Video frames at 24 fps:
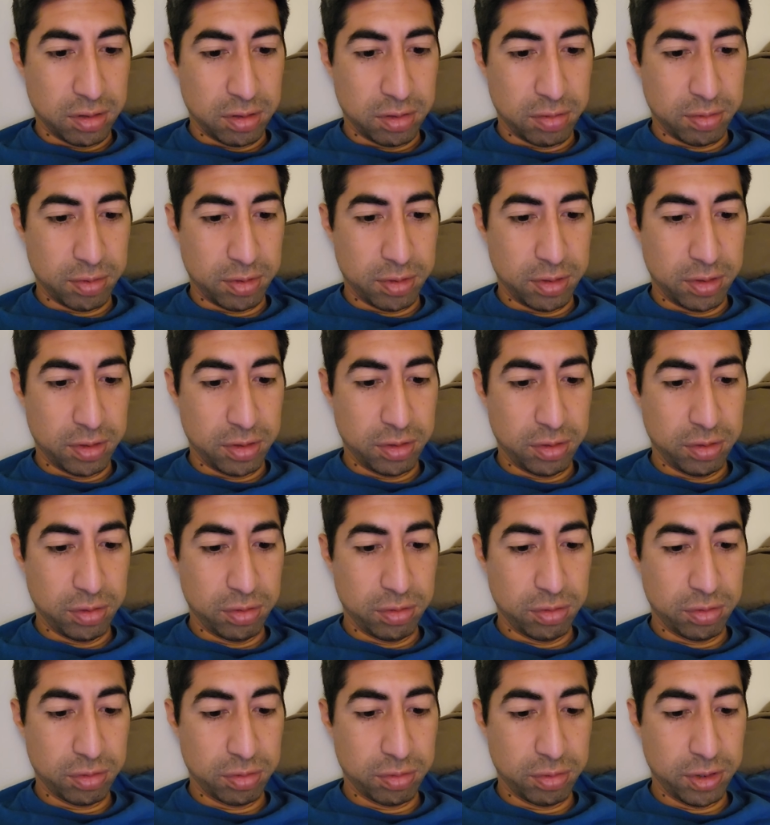One, two,
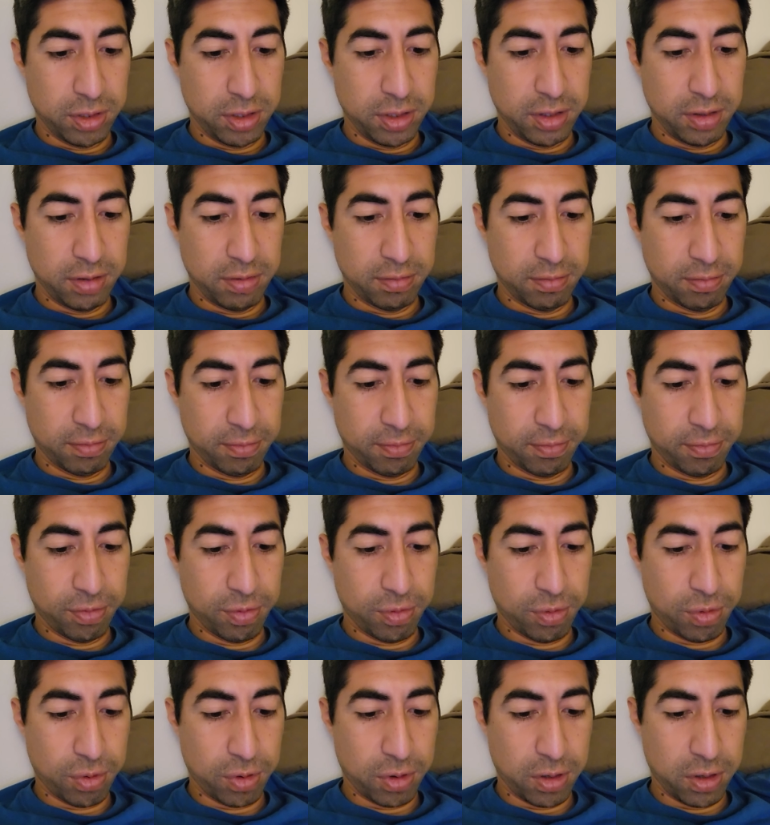three,
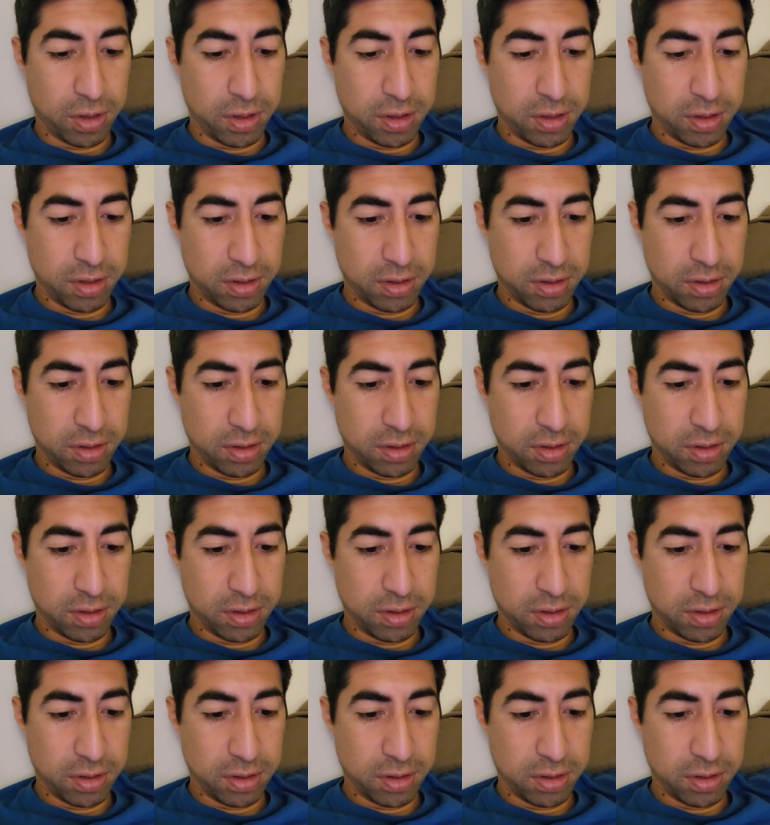four